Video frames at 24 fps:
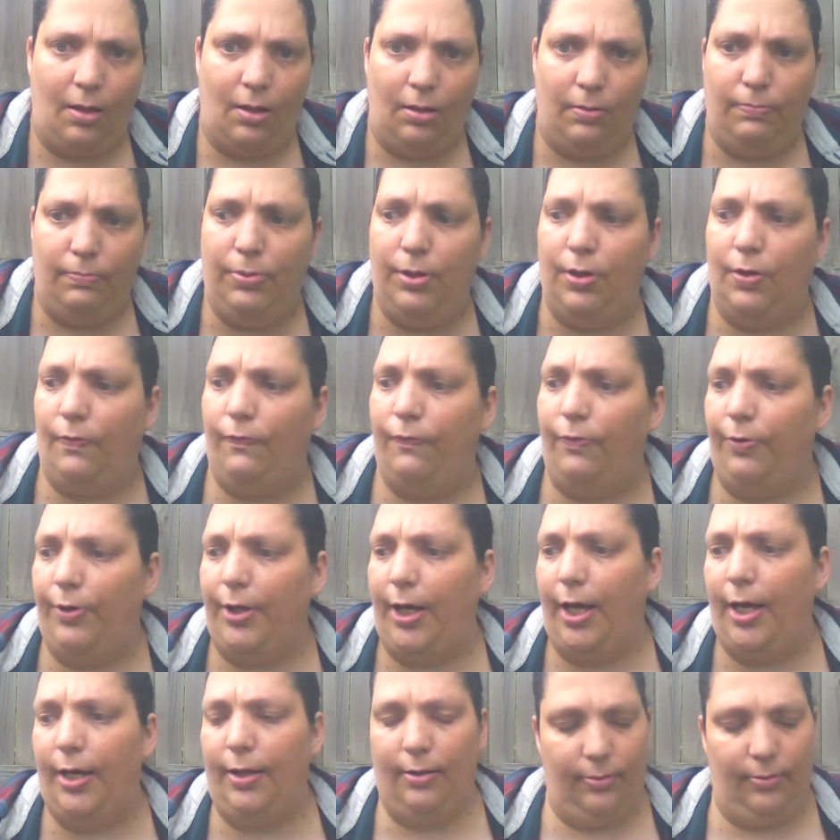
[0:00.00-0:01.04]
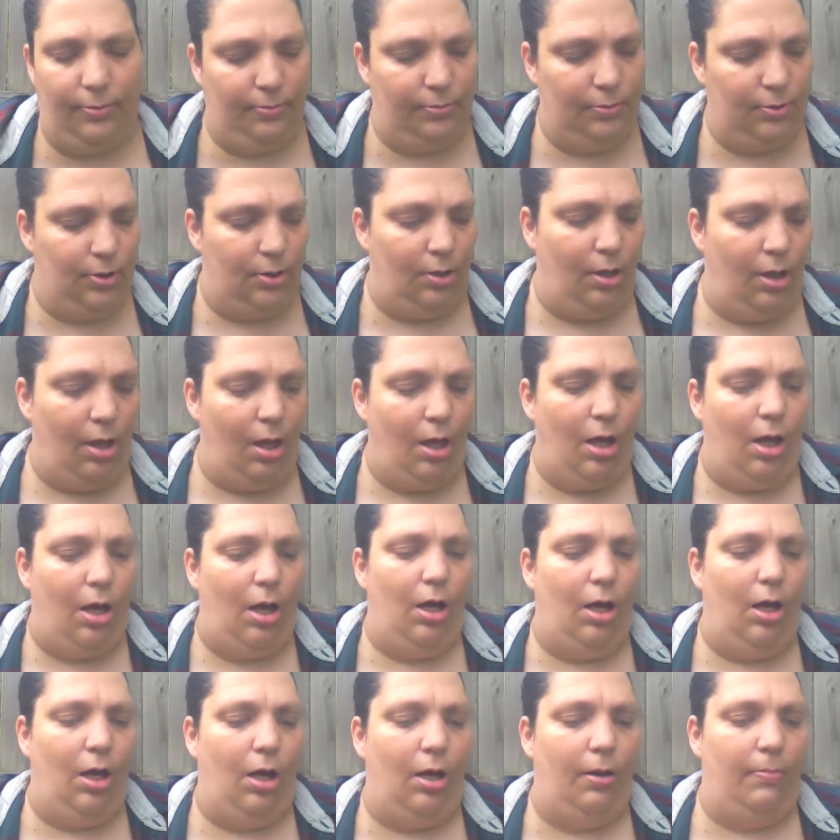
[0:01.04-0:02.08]
Beautiful deck.
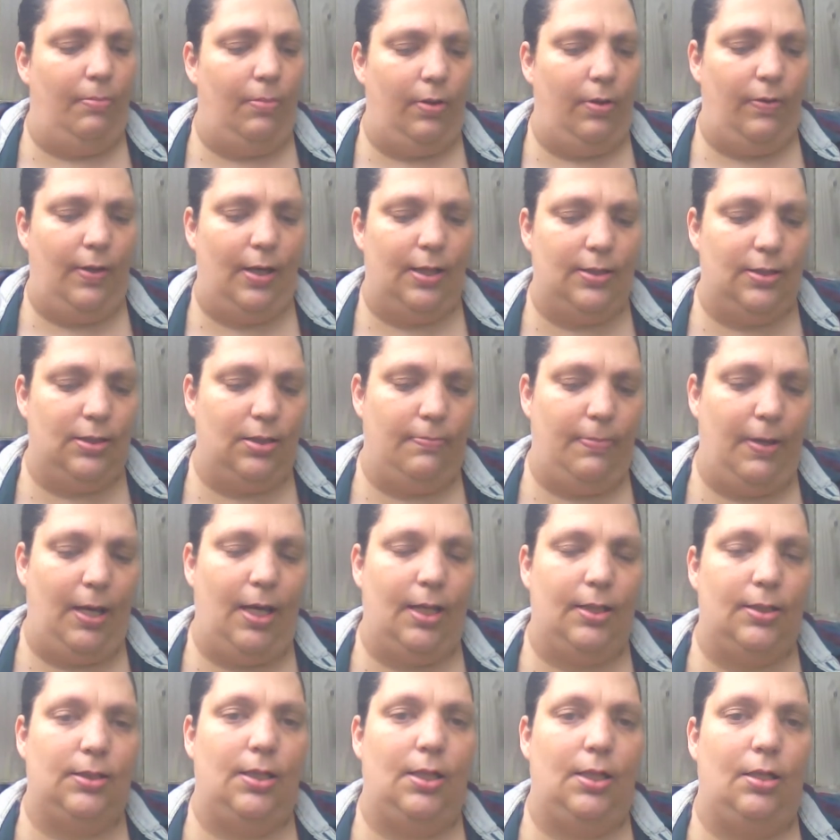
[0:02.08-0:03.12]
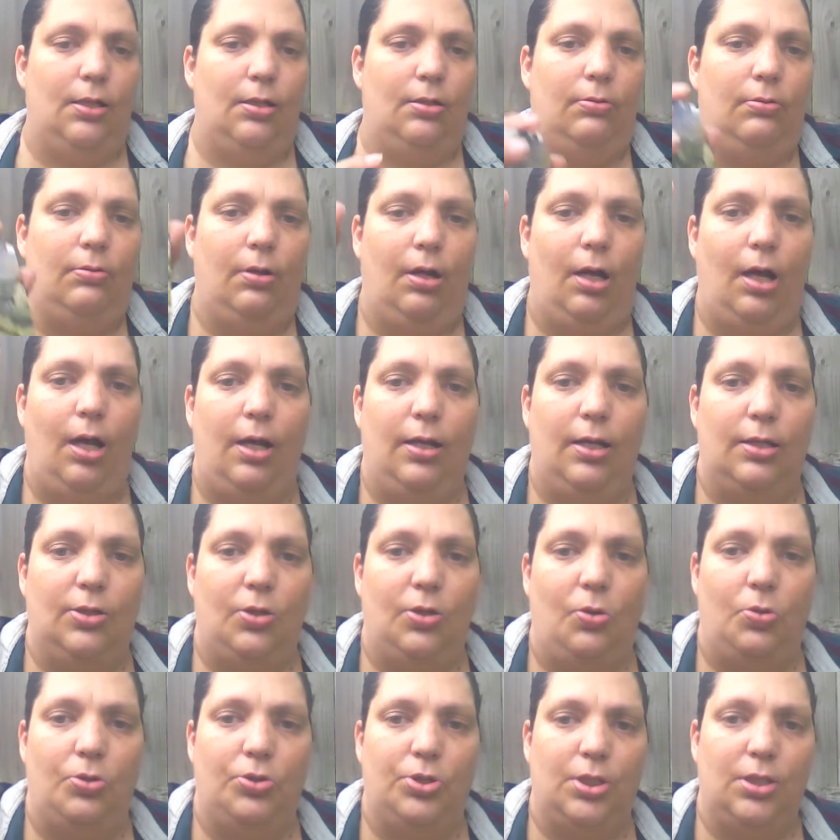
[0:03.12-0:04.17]
And that's the backs there, and it's
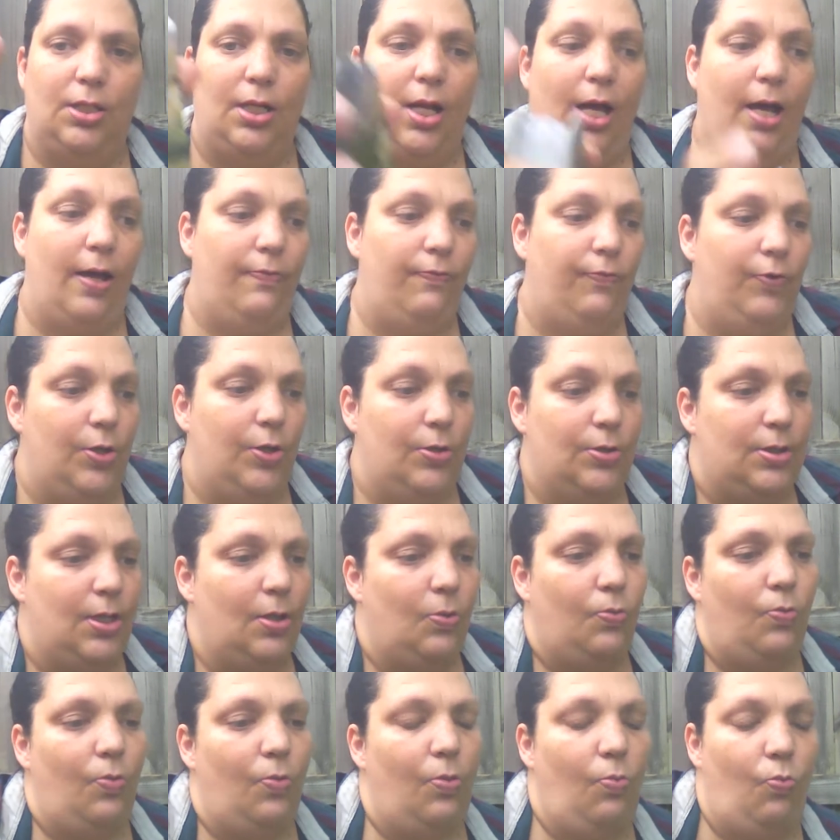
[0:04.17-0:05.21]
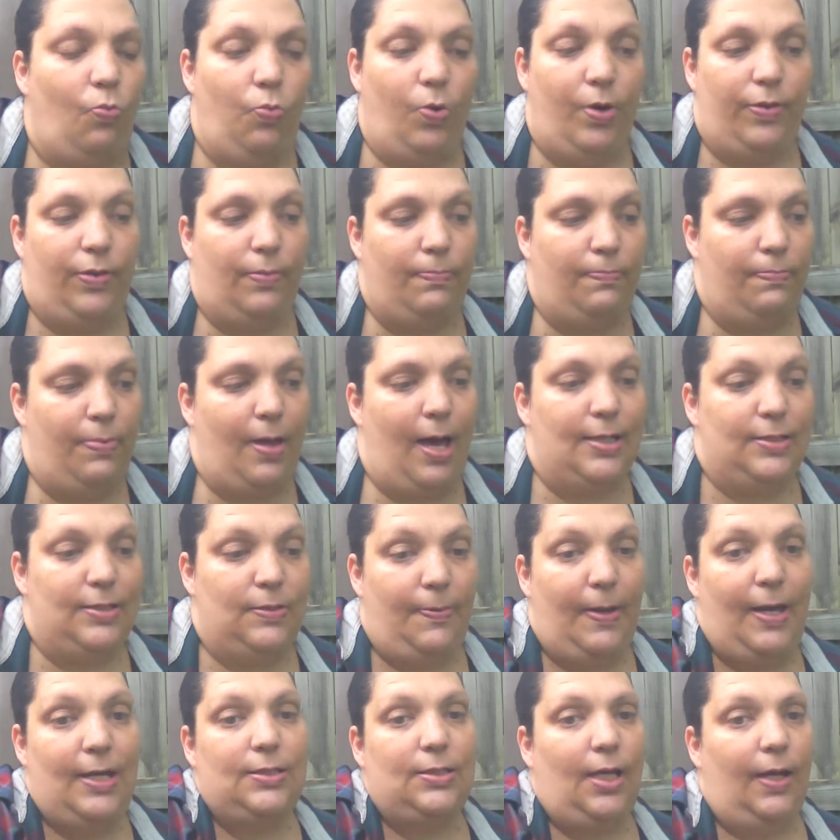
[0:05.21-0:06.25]
gorgeous. And I've used it as
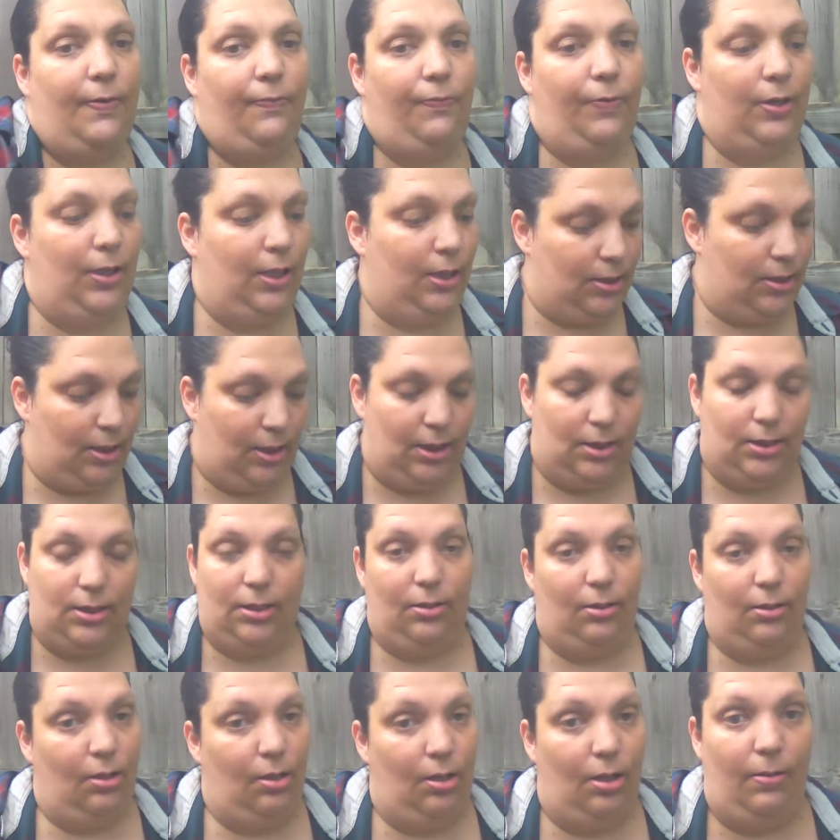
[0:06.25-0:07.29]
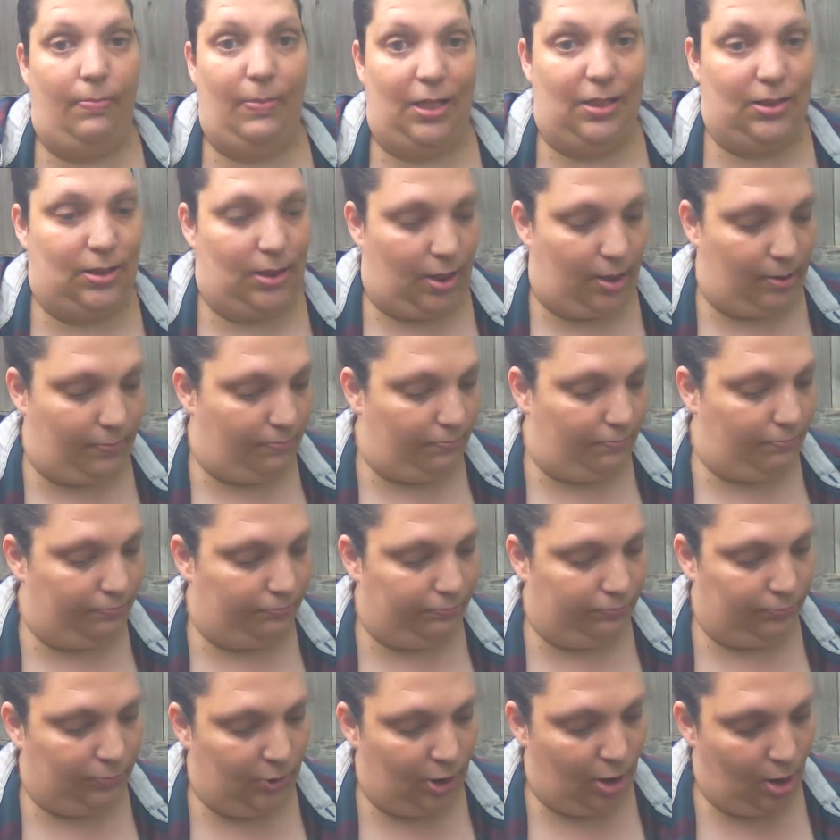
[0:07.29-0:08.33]
past life readings, and it's amazing.
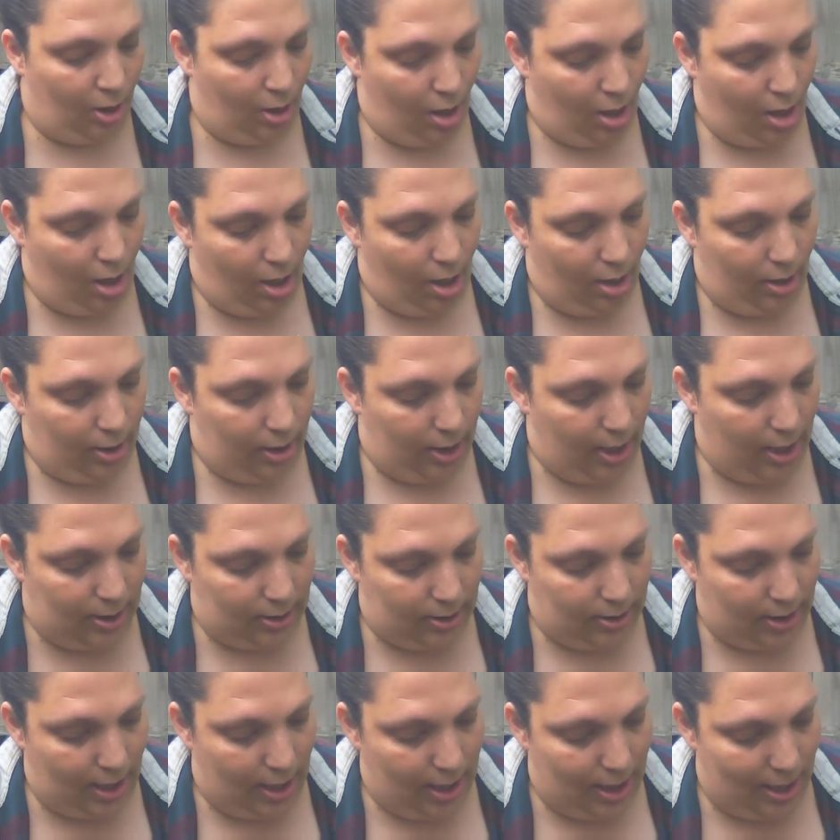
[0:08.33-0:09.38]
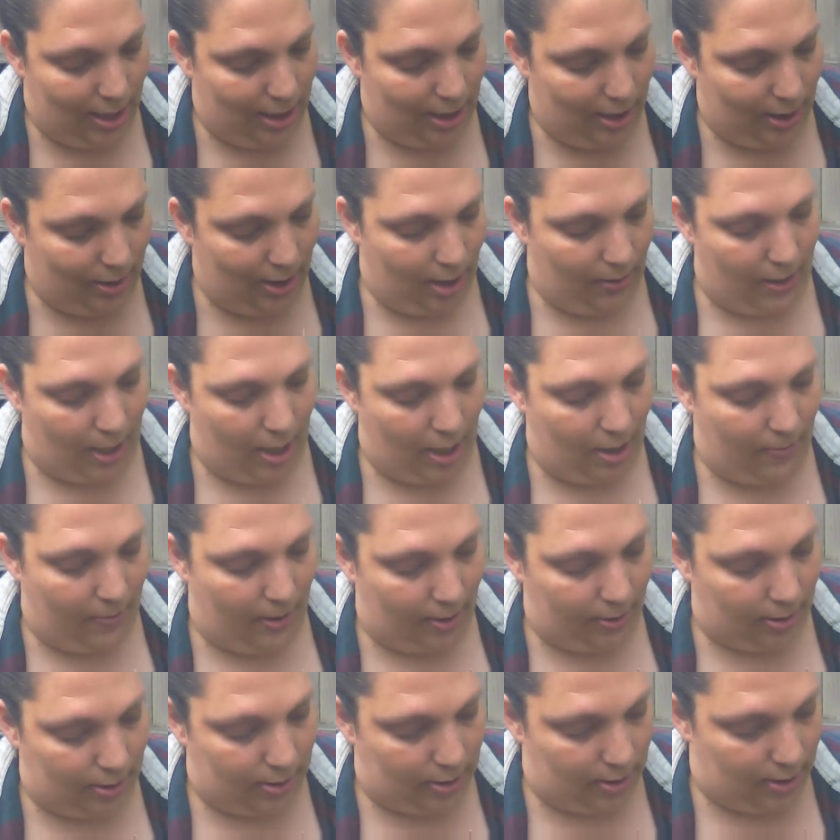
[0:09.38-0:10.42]
Can't say anything bad about
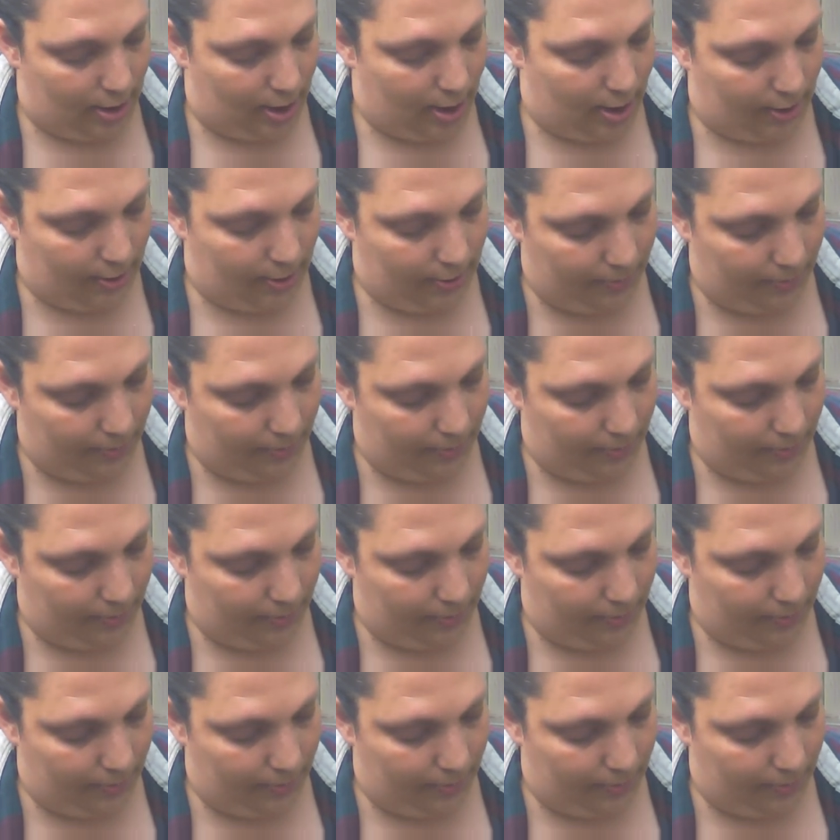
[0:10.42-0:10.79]
this deck.